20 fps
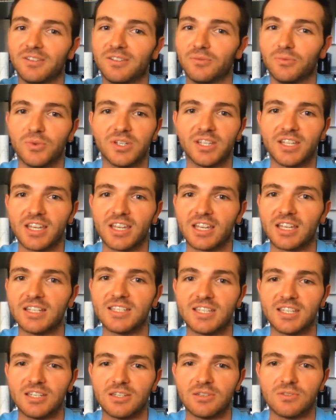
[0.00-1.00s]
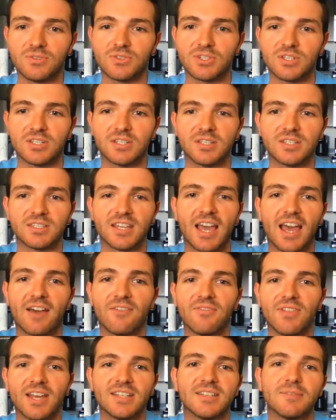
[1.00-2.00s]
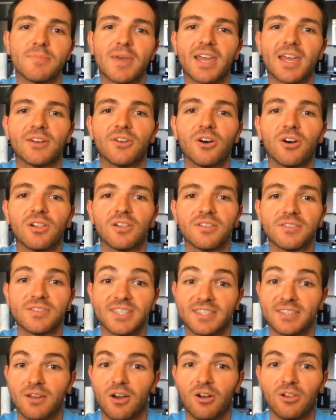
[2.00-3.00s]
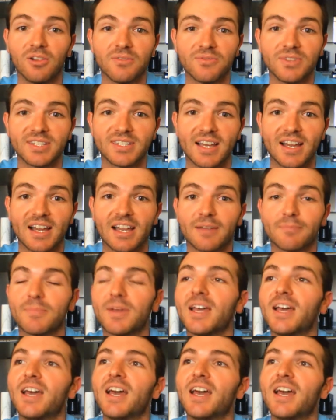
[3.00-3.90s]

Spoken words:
really continues to have that demand all of the time.